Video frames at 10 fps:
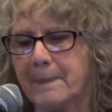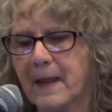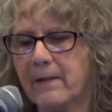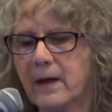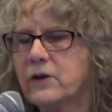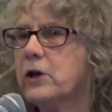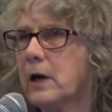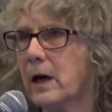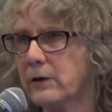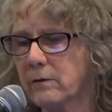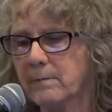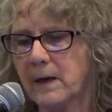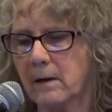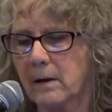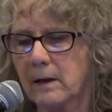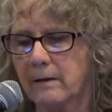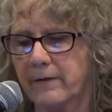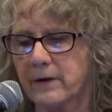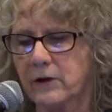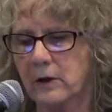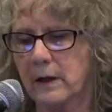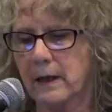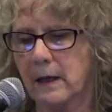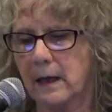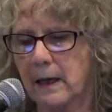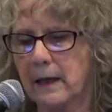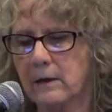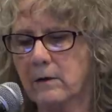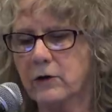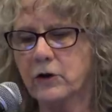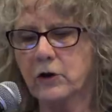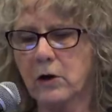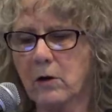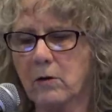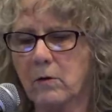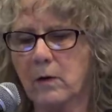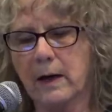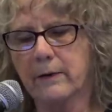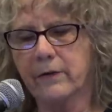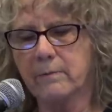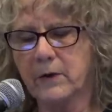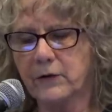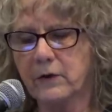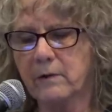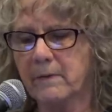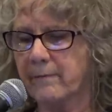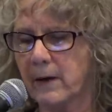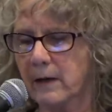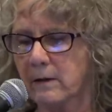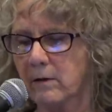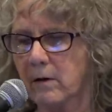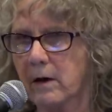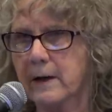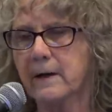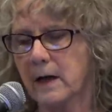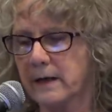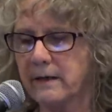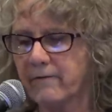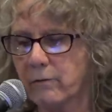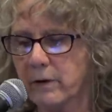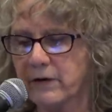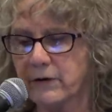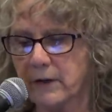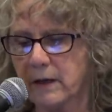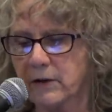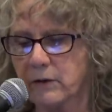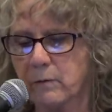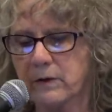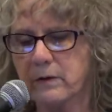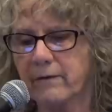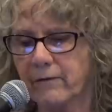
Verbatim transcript: and then she got to America eventually, and her show at the Museum of Modern Art in 1946 was the